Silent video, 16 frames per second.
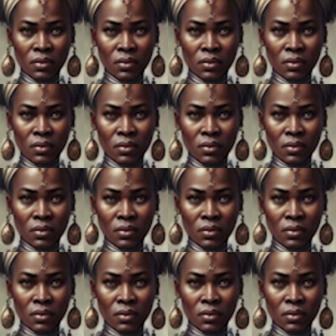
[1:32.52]

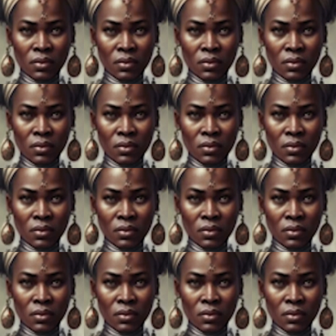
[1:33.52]

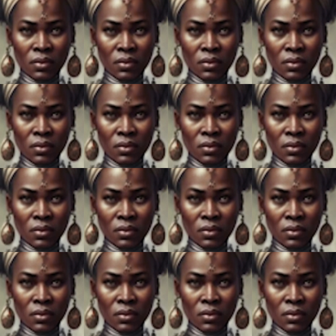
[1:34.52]

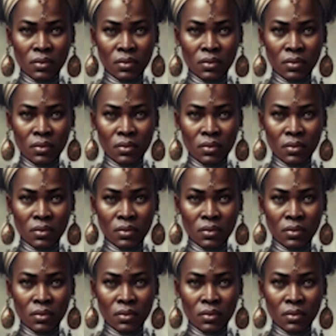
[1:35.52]

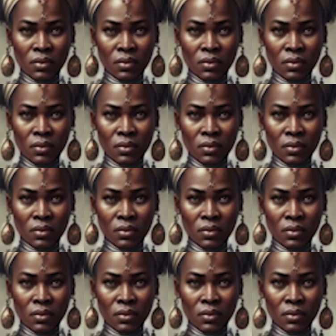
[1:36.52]

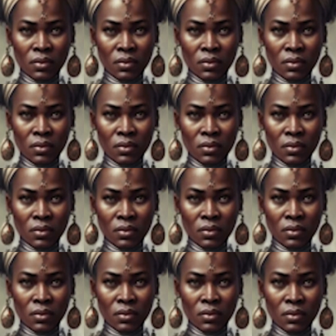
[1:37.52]
(no lip movement)